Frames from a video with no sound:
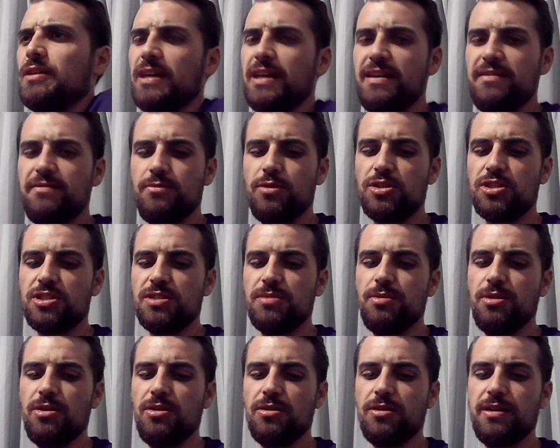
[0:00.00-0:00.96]
I haven't watched the
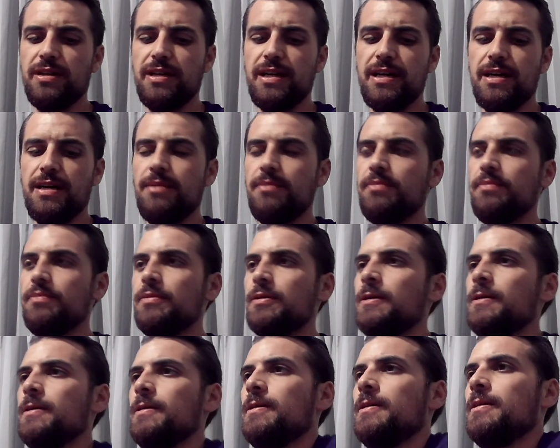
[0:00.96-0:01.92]
block. I
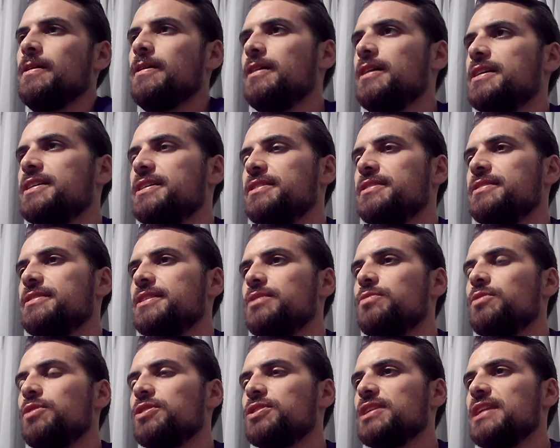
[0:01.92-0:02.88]
didn't
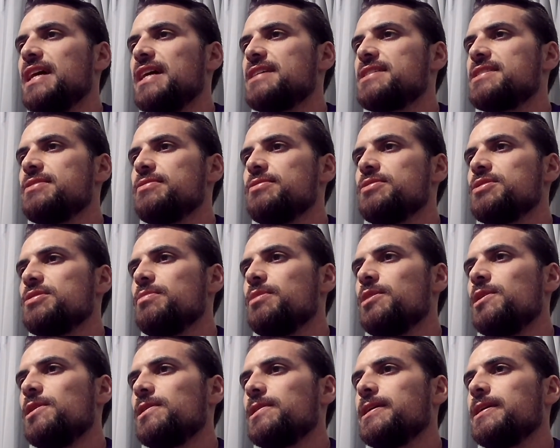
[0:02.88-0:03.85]
watch the last series of
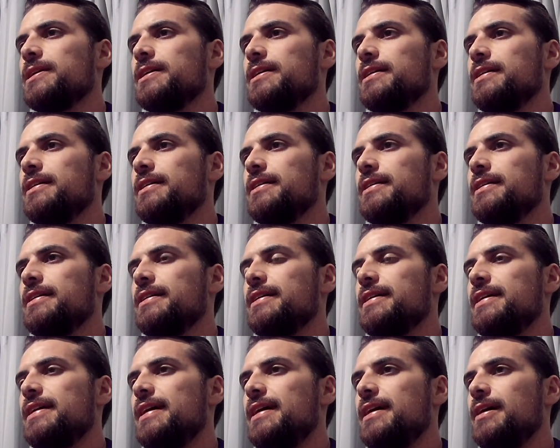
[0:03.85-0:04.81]
block.
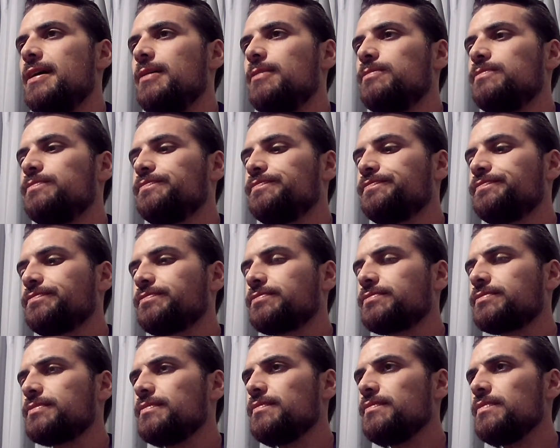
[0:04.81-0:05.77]
Um,
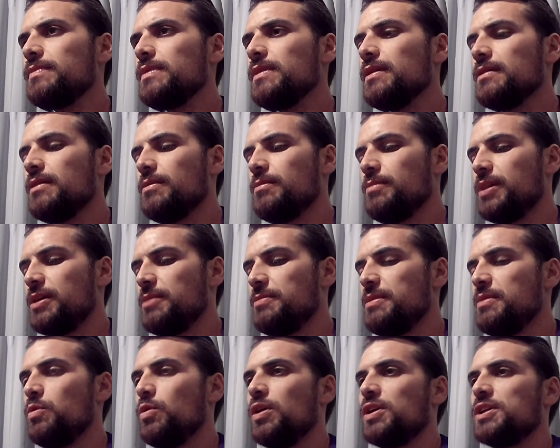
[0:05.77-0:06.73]
but I
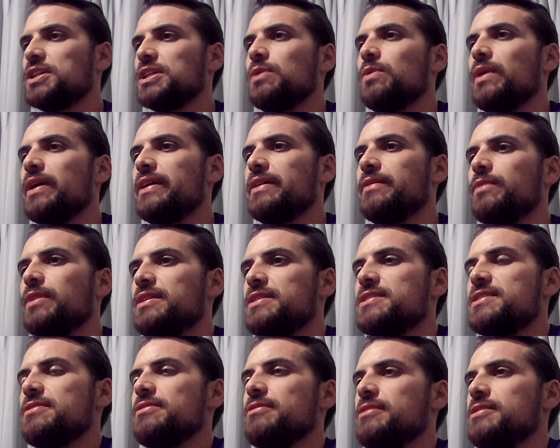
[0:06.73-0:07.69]
remember watching one
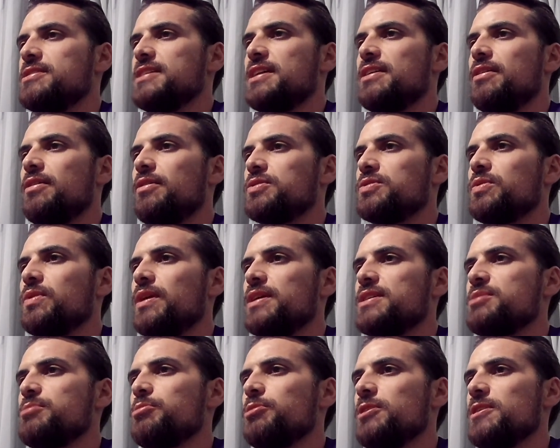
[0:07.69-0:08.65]
series, and I was quite
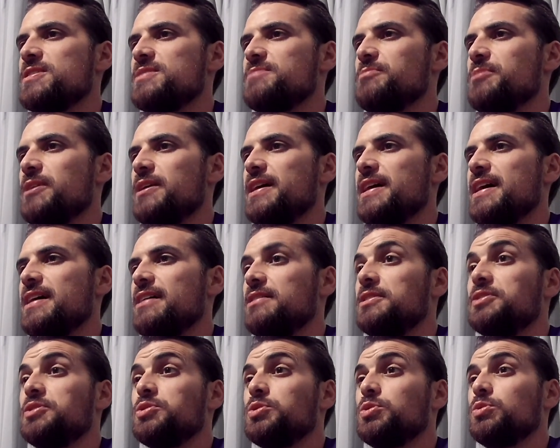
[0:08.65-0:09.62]
surprised by how
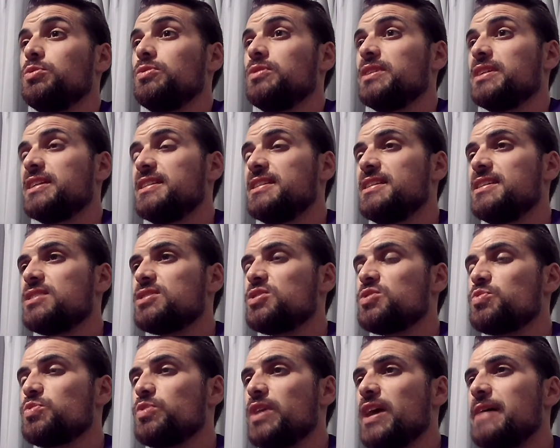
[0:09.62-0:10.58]
little the
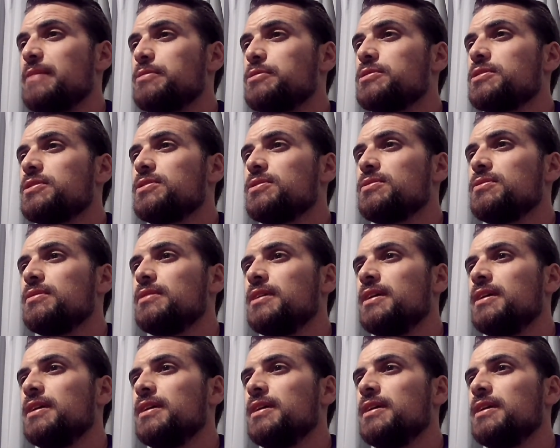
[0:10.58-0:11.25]
contestants were able to do.